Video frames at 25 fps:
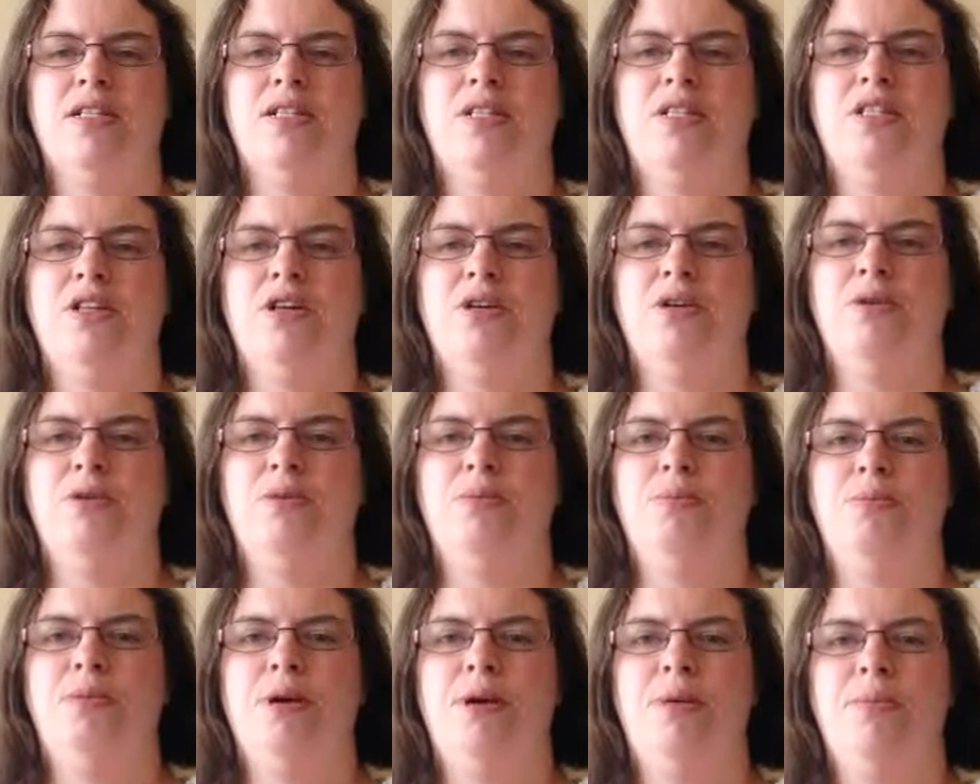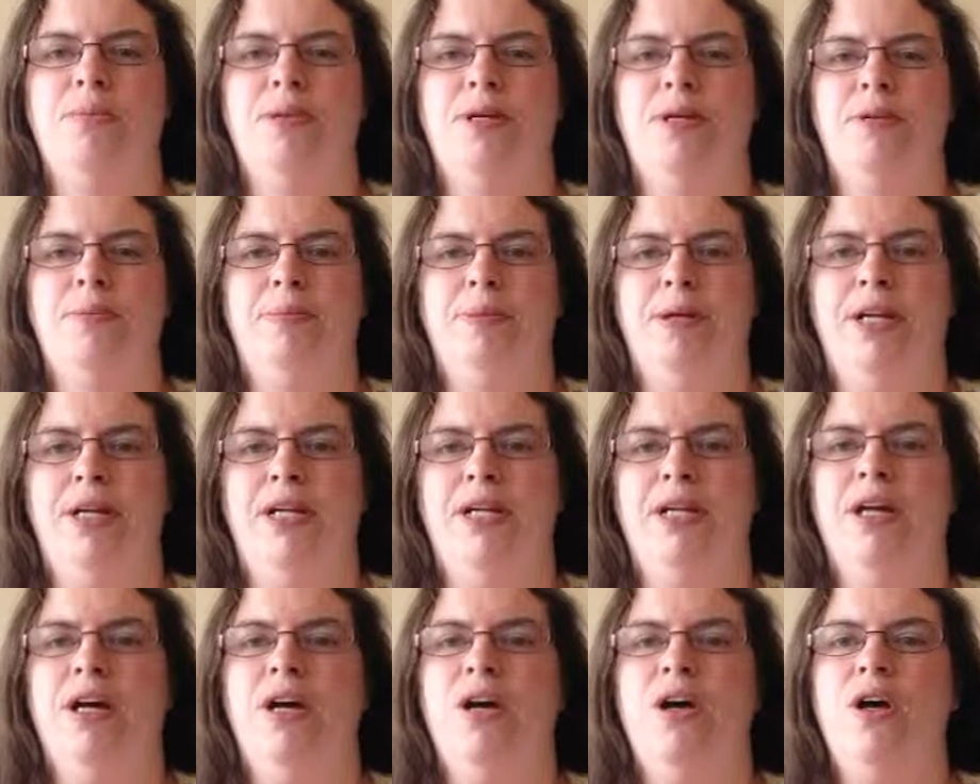So mum had
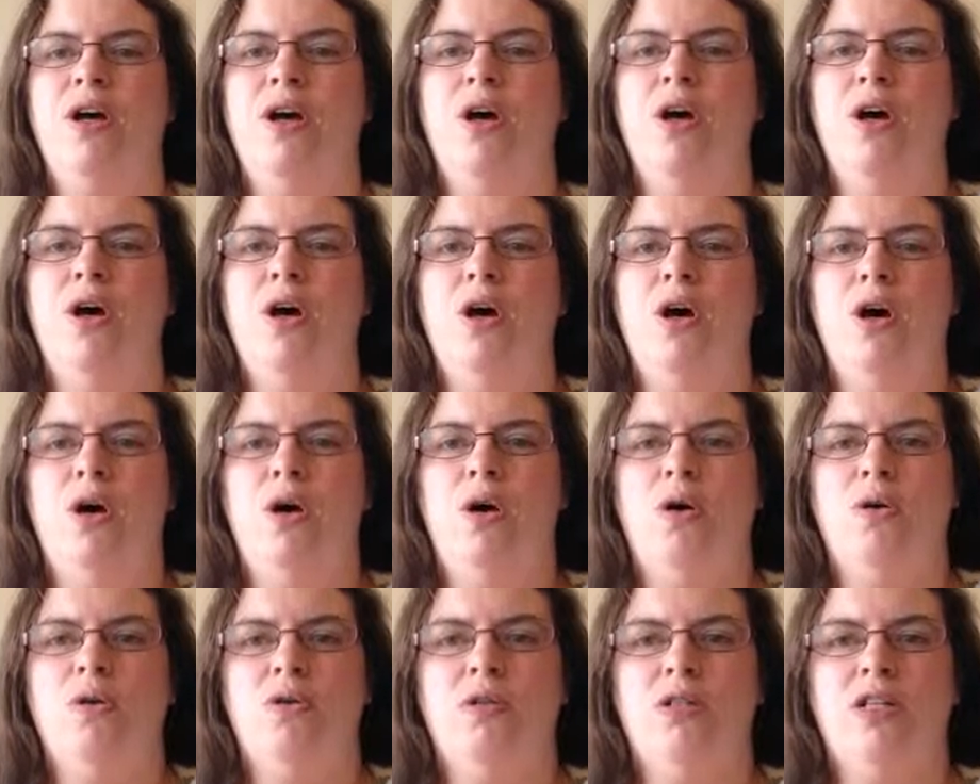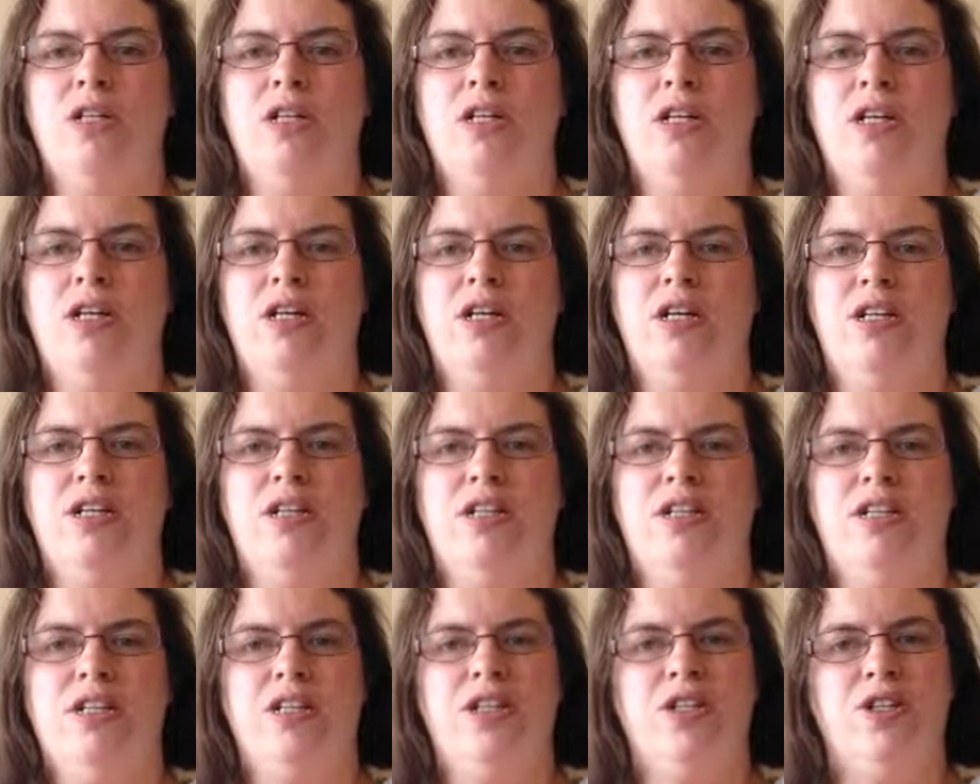been holding
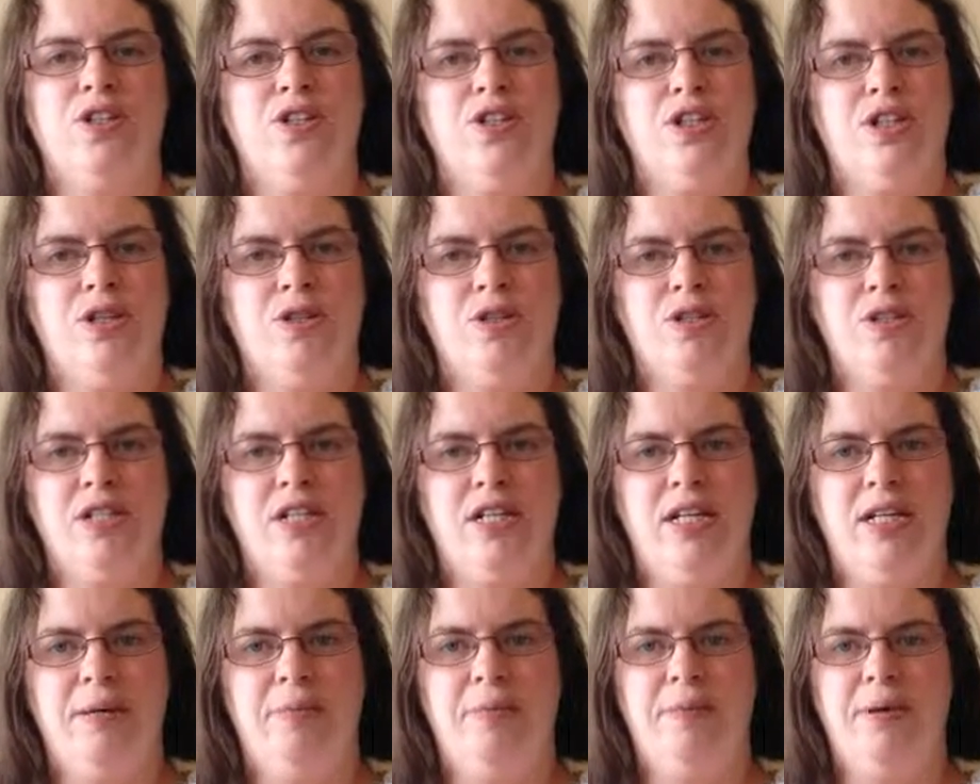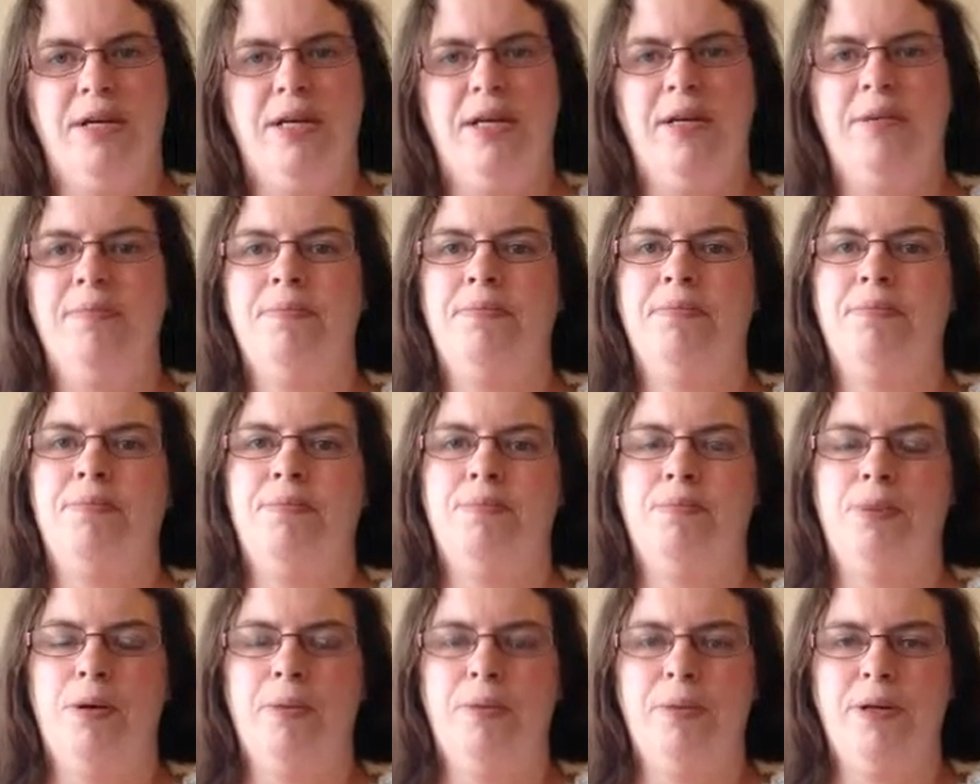her until she looked sleepy,
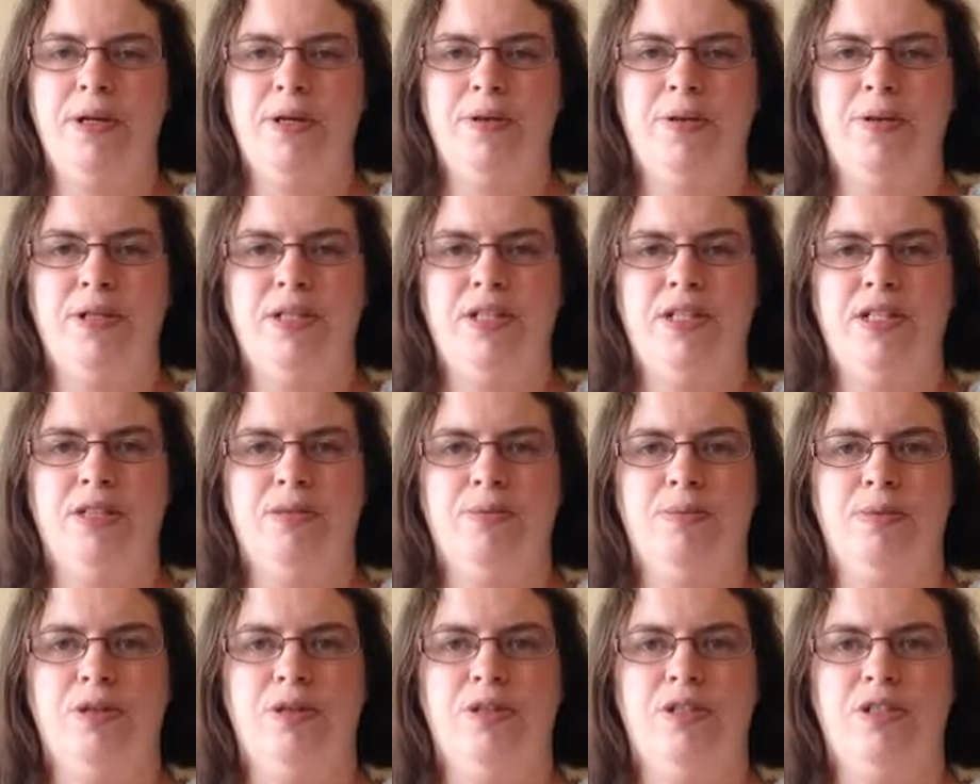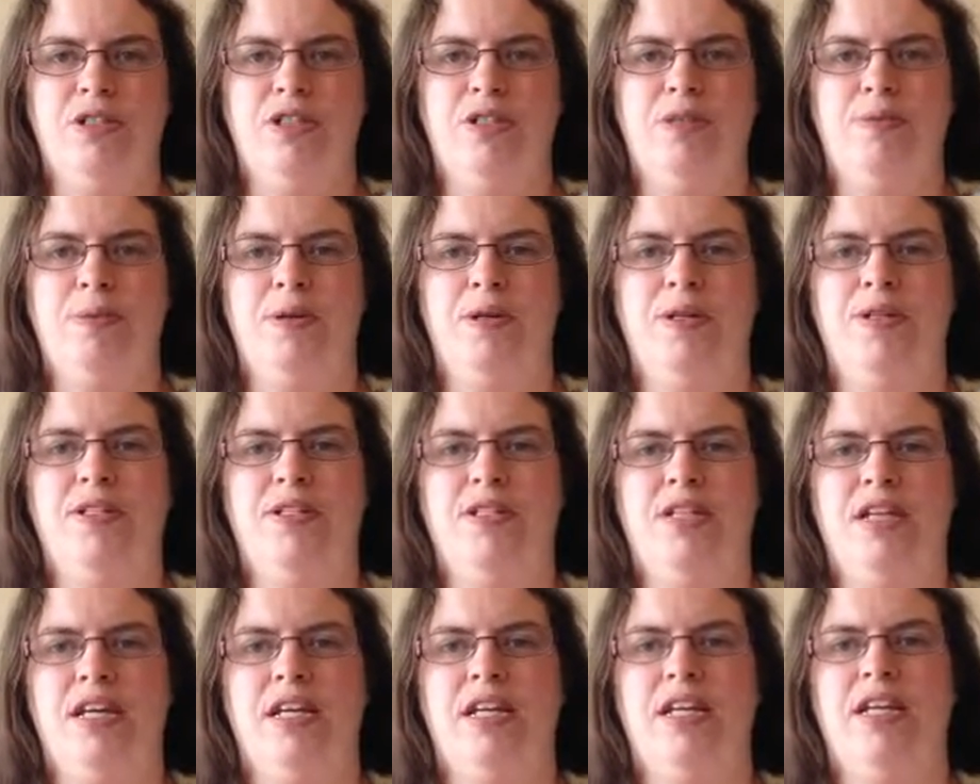popping her into the Moses
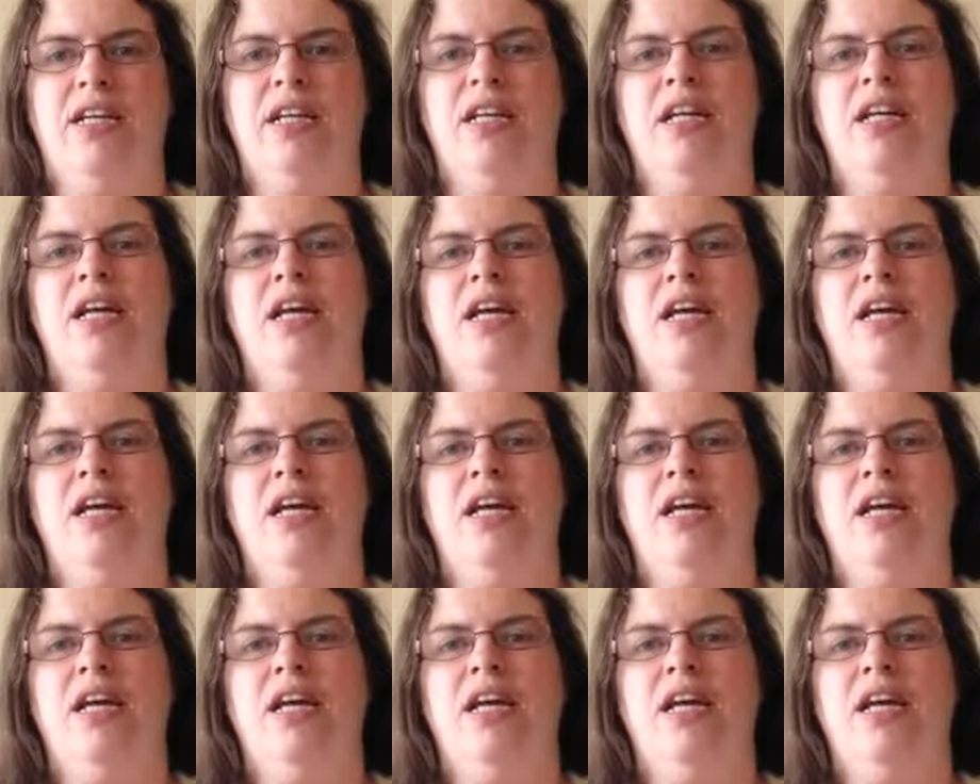basket